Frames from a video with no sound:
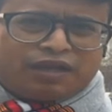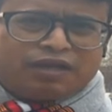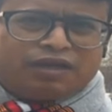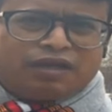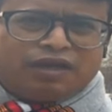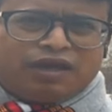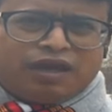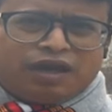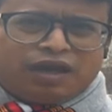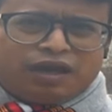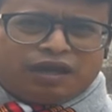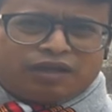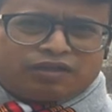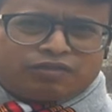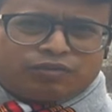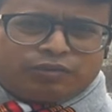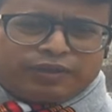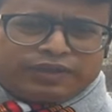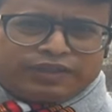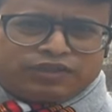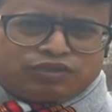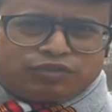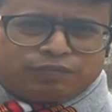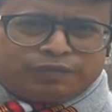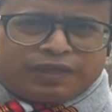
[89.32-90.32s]
are uh,
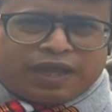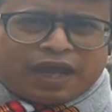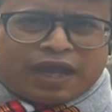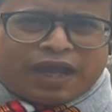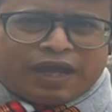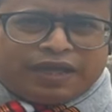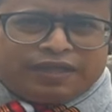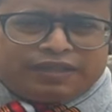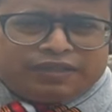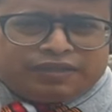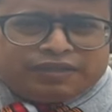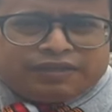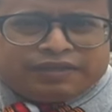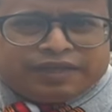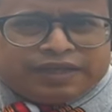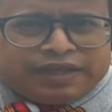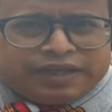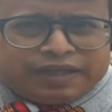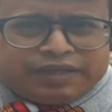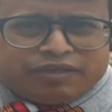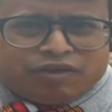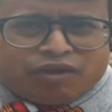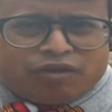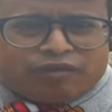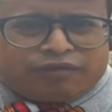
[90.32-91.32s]
going to be either
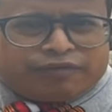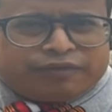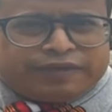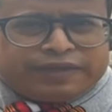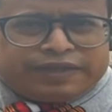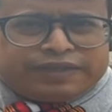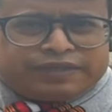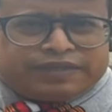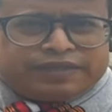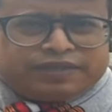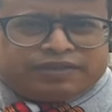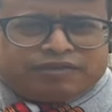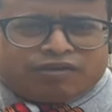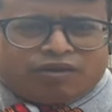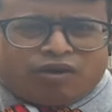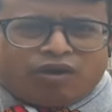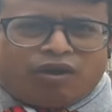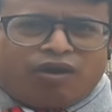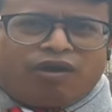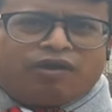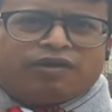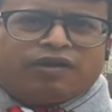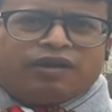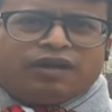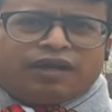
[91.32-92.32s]
inaugurated
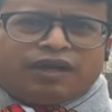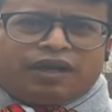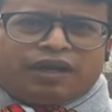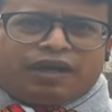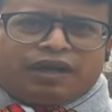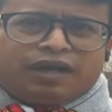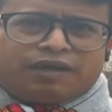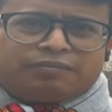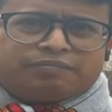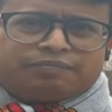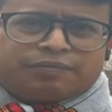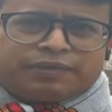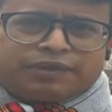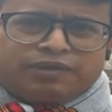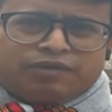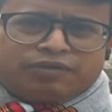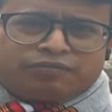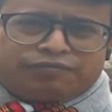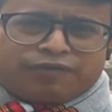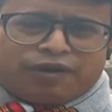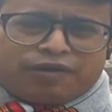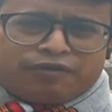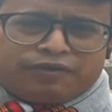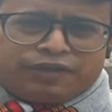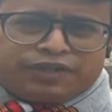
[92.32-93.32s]
or, uh, you
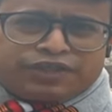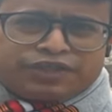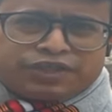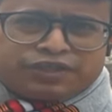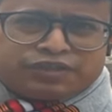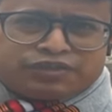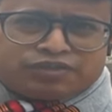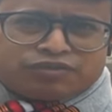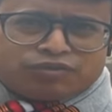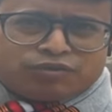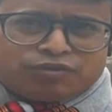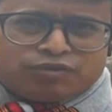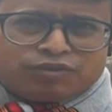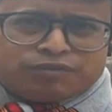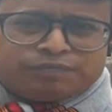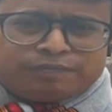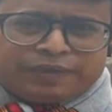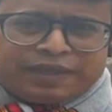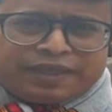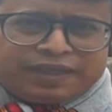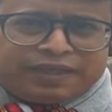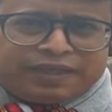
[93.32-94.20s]
know, foundation stone